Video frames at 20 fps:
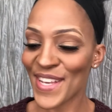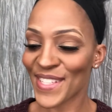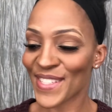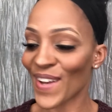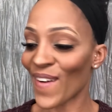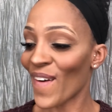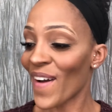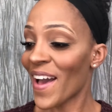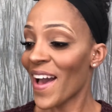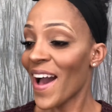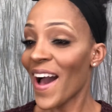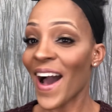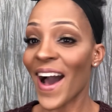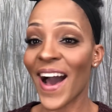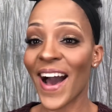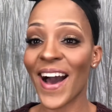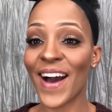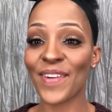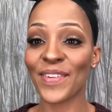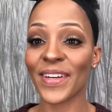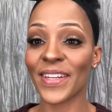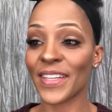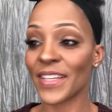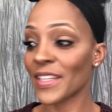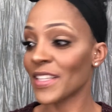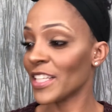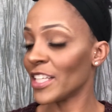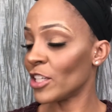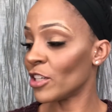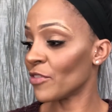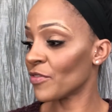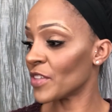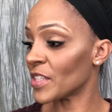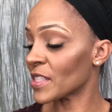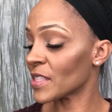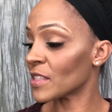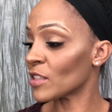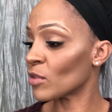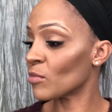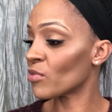So I'm gonna clean off
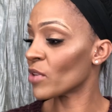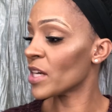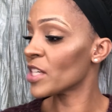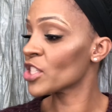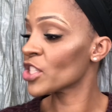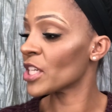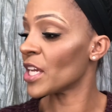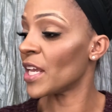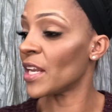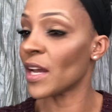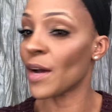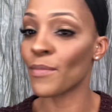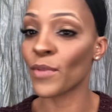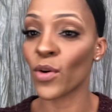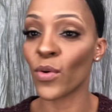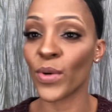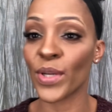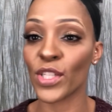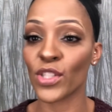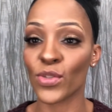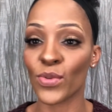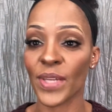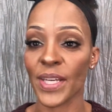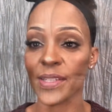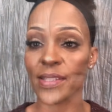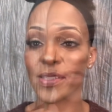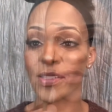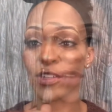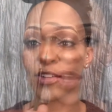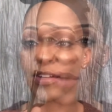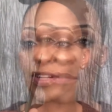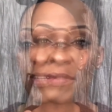this little brush and I'm going to get started.